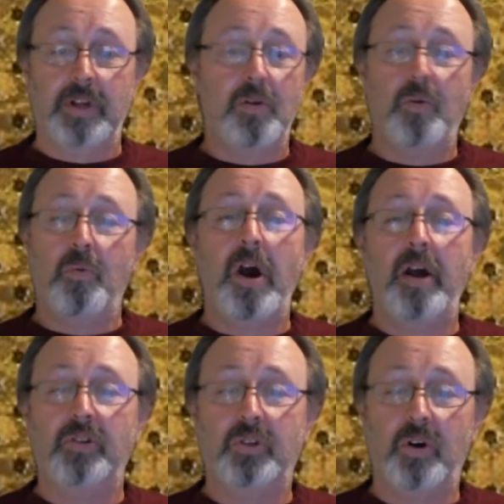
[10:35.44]
they're a
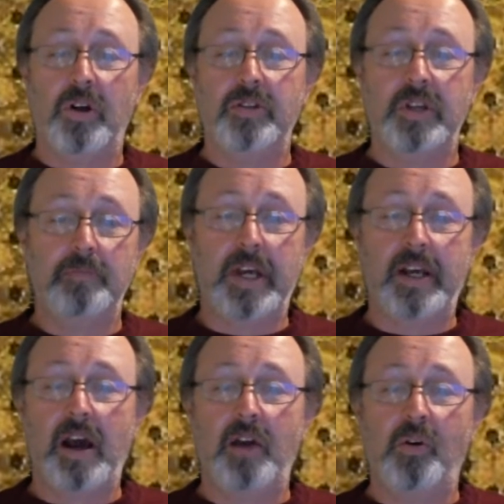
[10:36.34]
wild card team. They
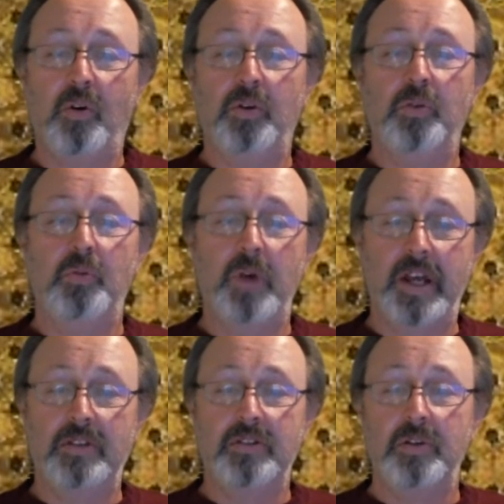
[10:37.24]
got all the
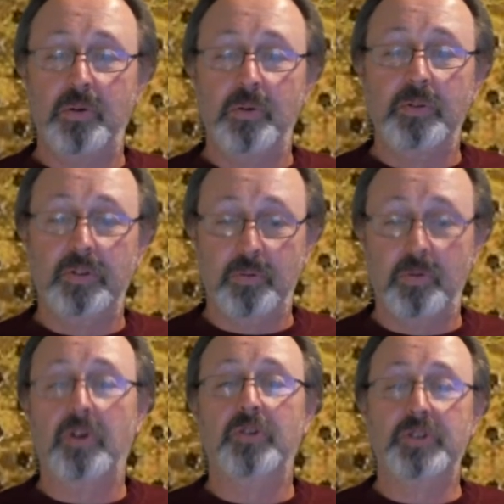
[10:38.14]
way to the
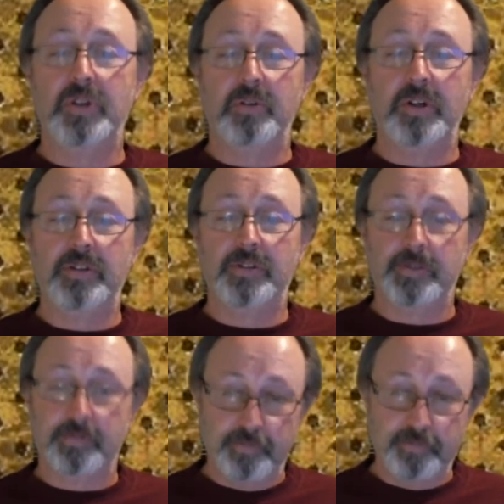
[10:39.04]
World
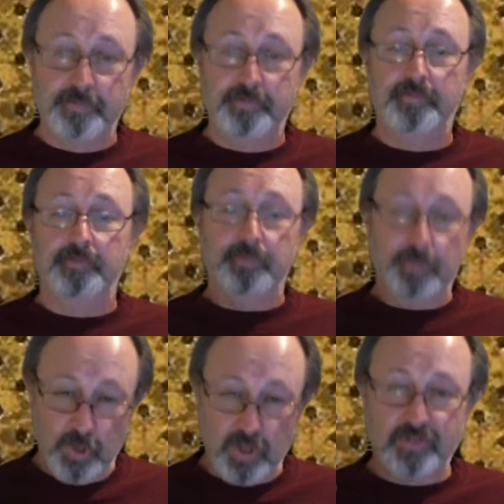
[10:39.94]
Series,
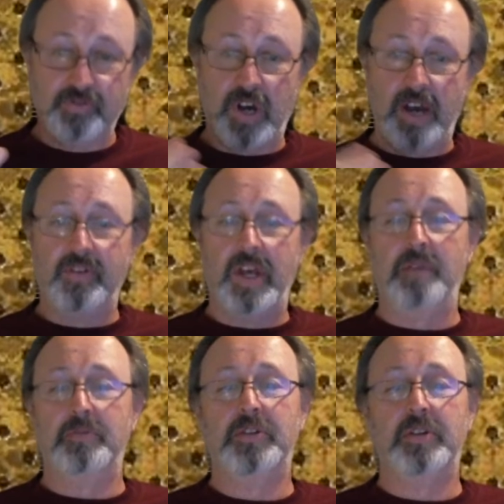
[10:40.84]
lost five
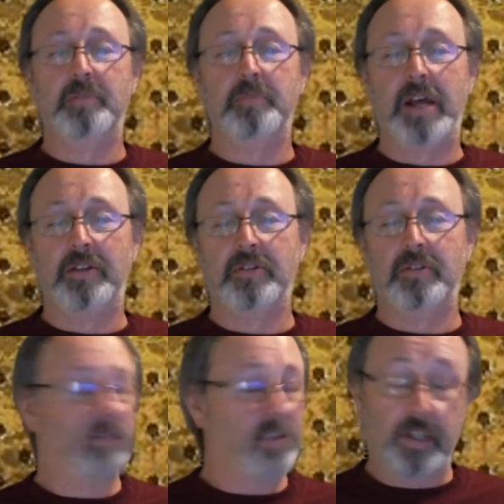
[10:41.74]
games to the
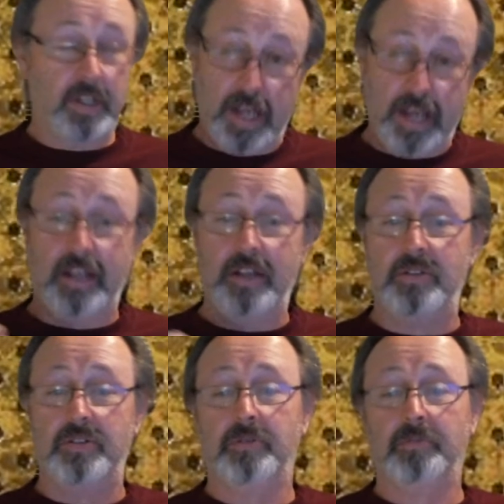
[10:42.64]
Mets, to the
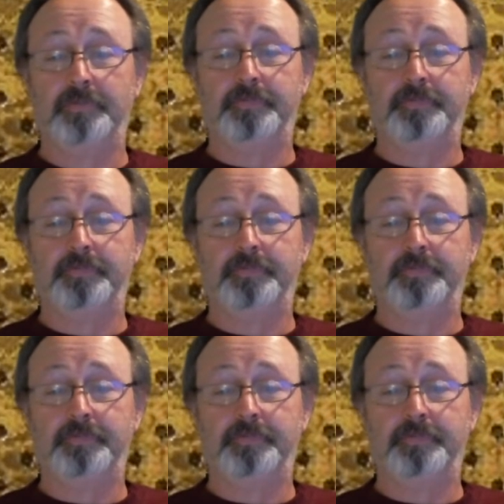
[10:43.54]
Yankees.